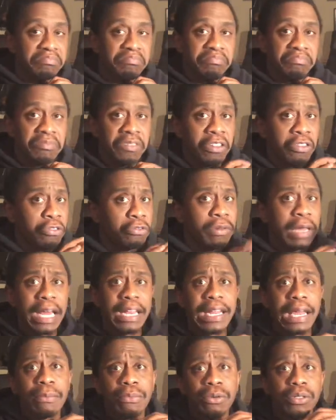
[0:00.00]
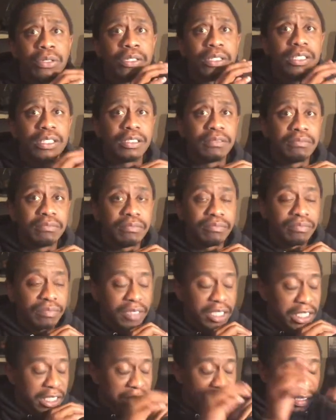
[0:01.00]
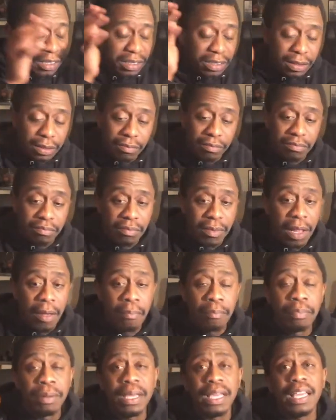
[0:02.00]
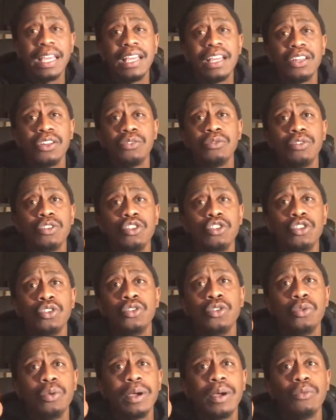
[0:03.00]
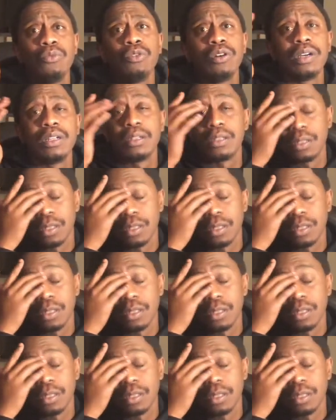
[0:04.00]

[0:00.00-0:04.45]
through that neighborhood, just doing what